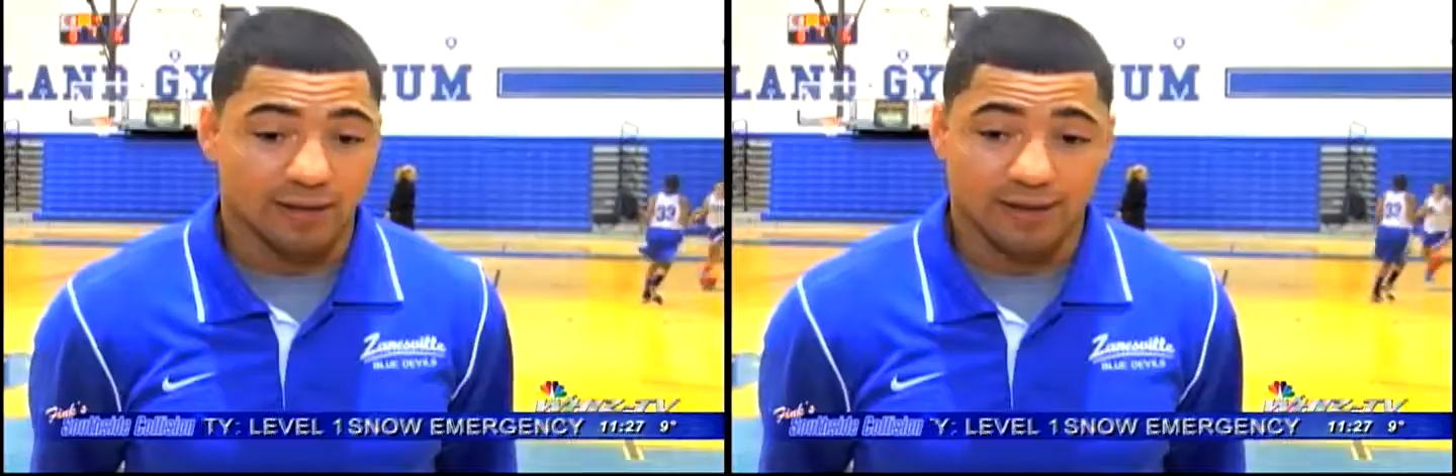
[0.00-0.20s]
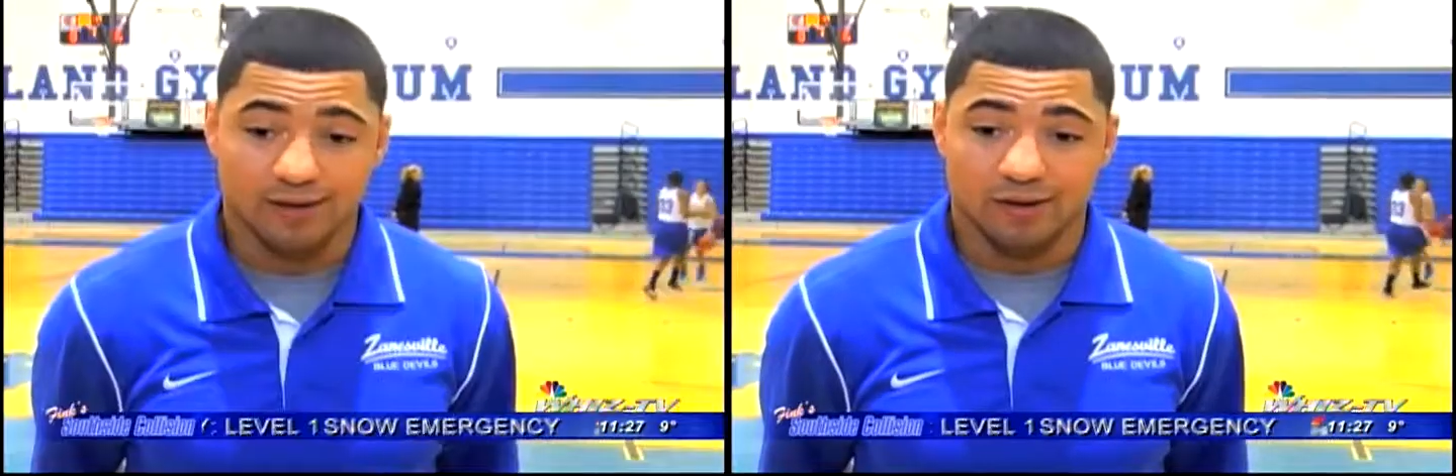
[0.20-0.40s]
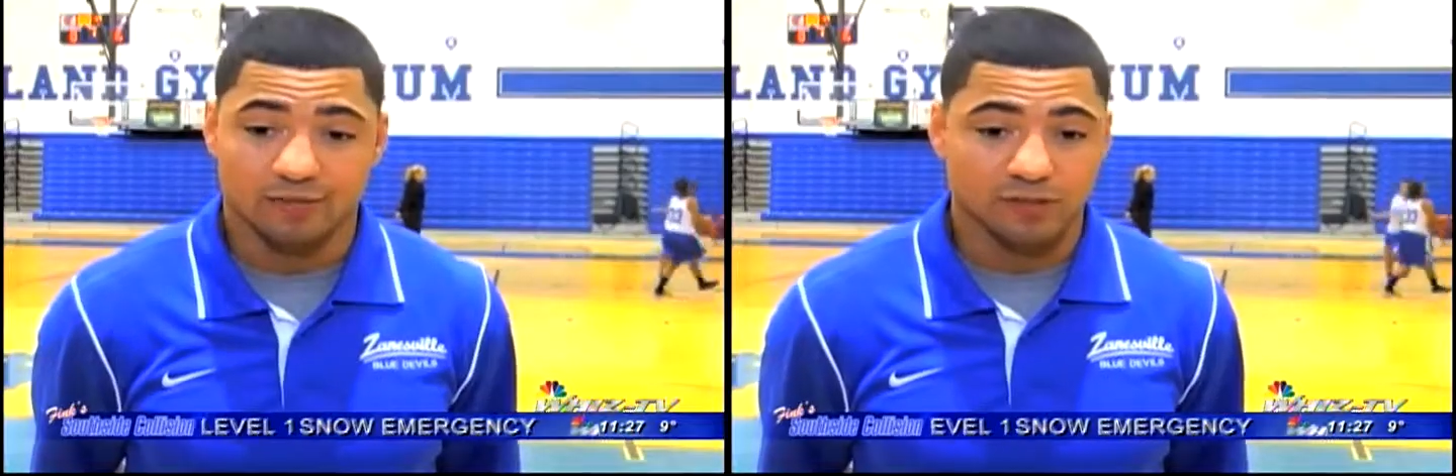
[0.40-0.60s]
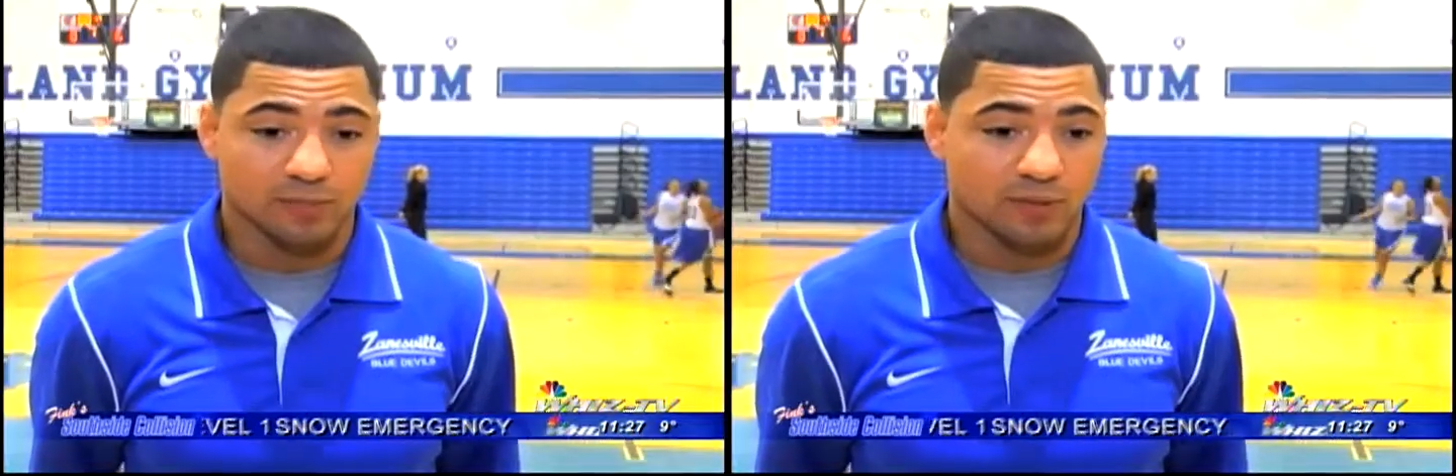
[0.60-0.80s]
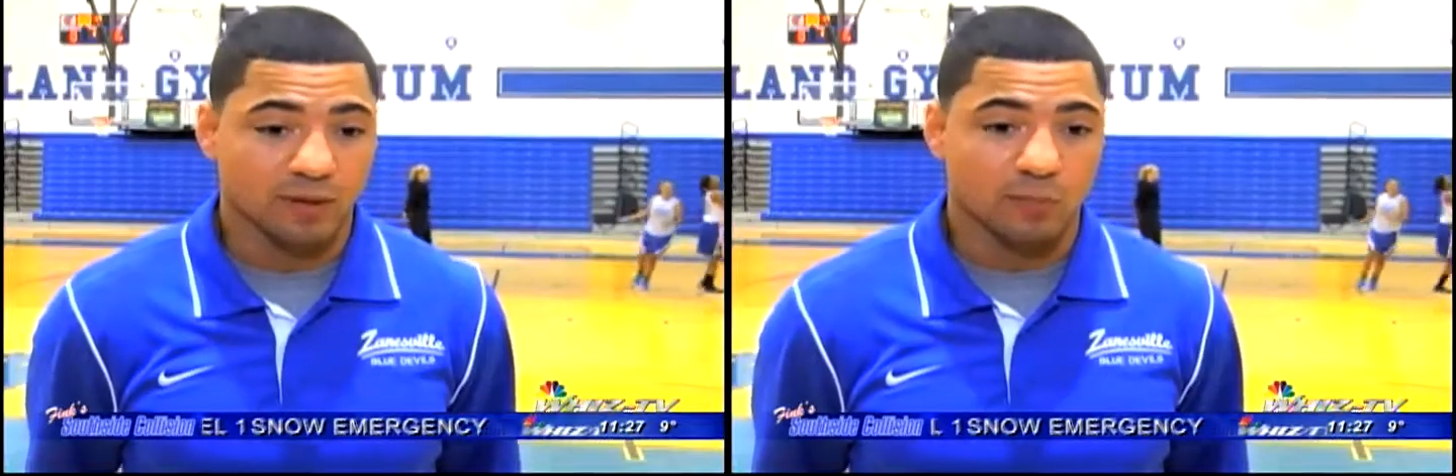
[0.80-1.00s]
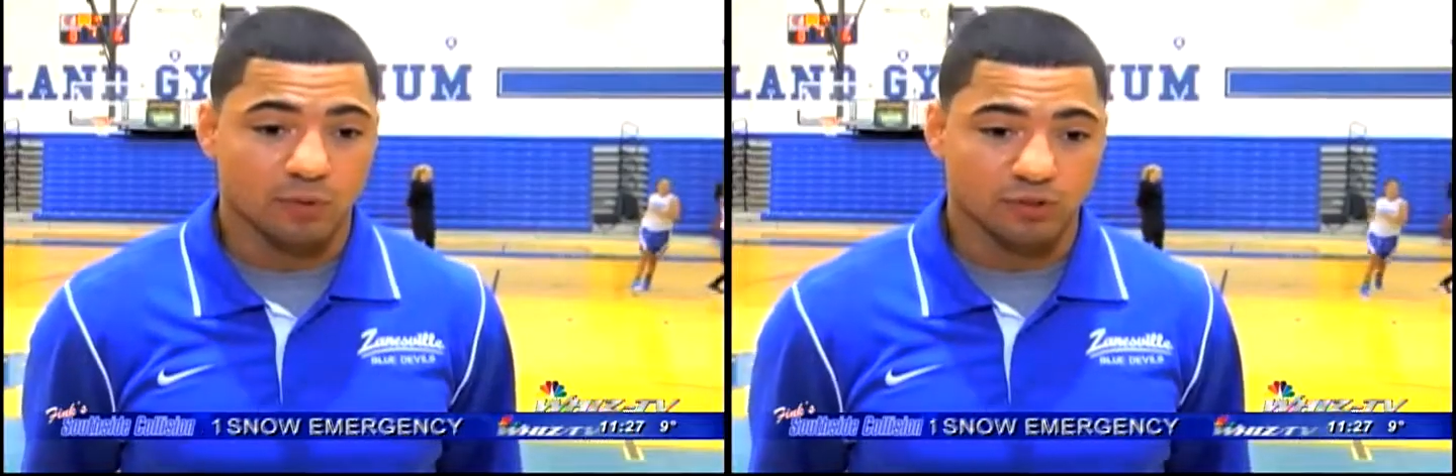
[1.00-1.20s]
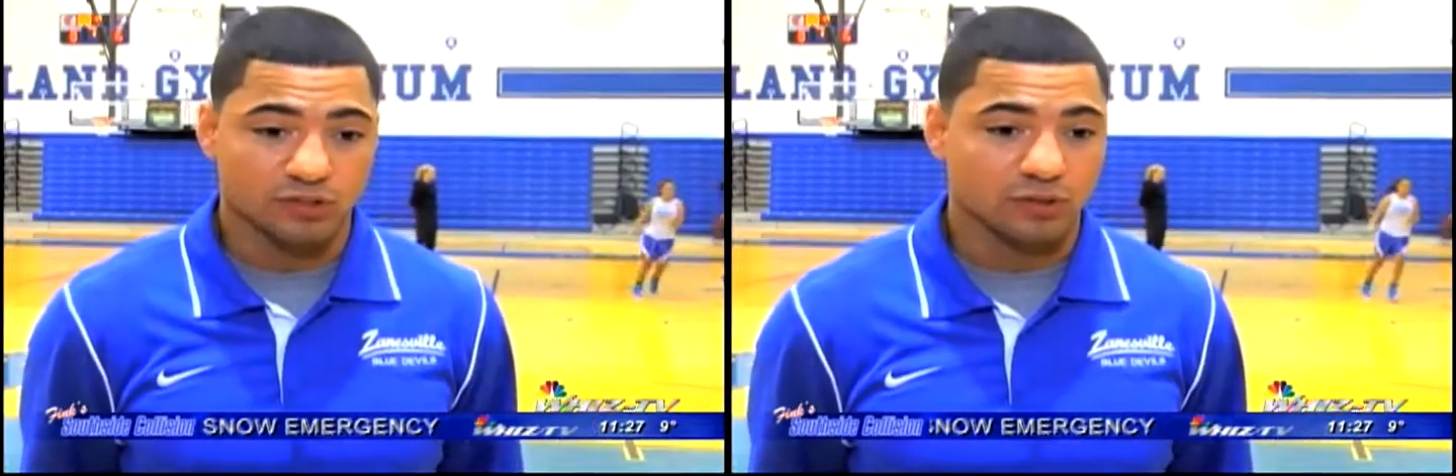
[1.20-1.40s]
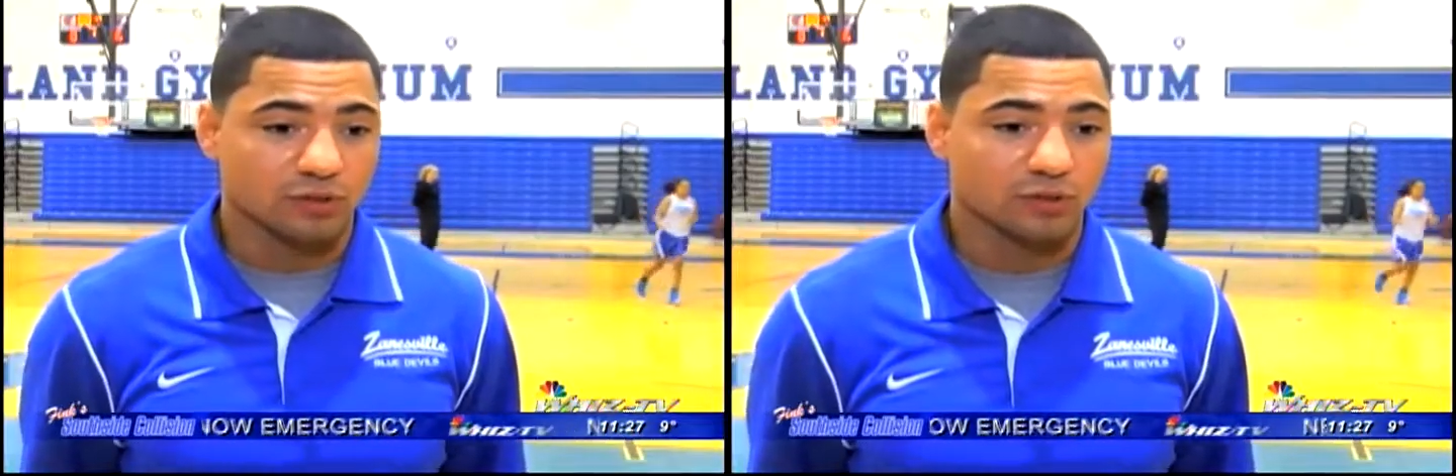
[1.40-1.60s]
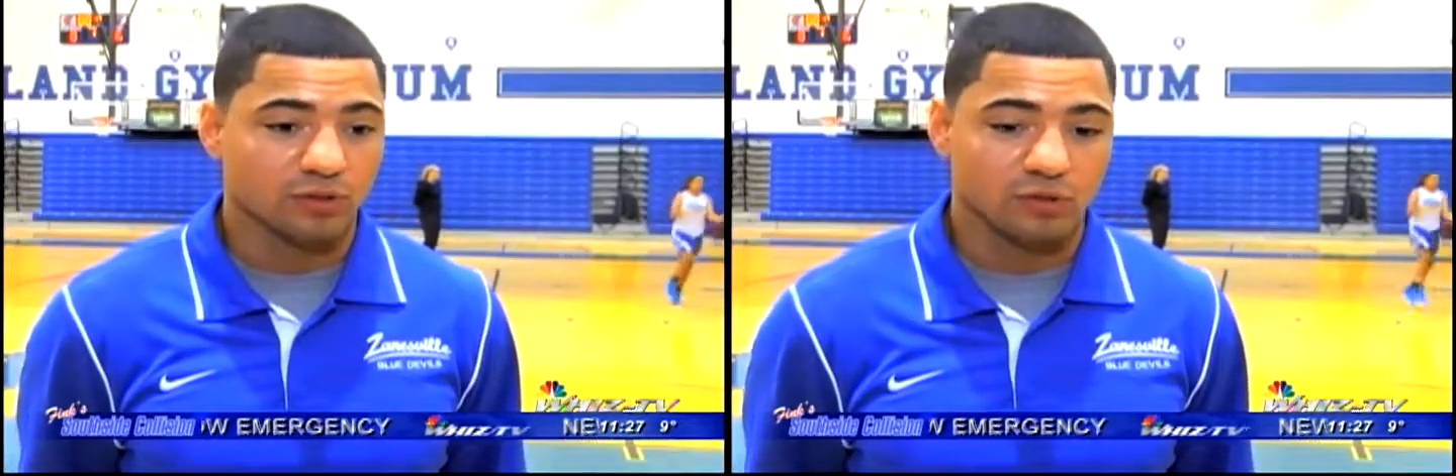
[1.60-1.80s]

I had offers of playing Portugal,